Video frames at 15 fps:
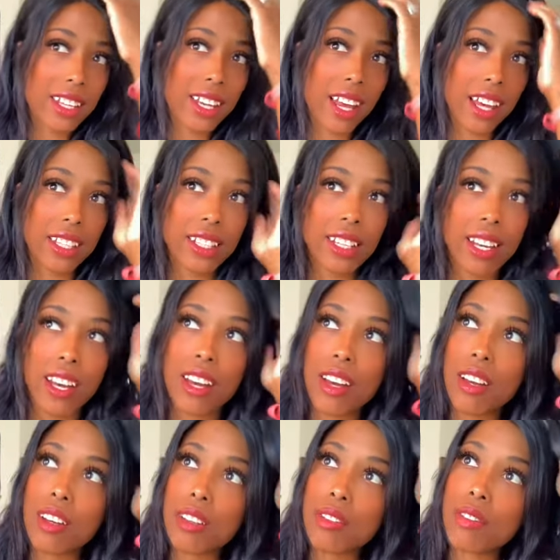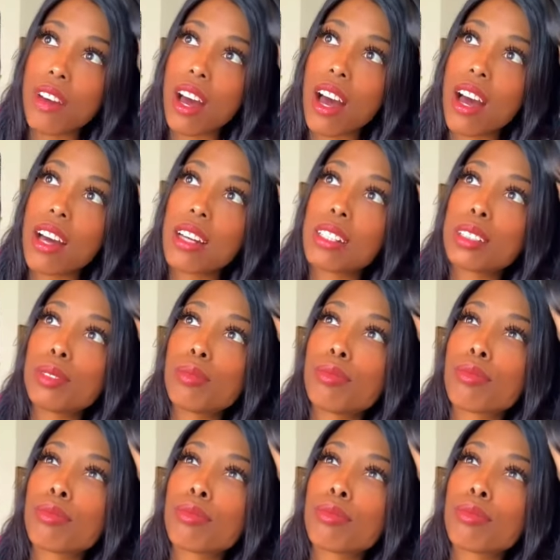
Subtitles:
kind of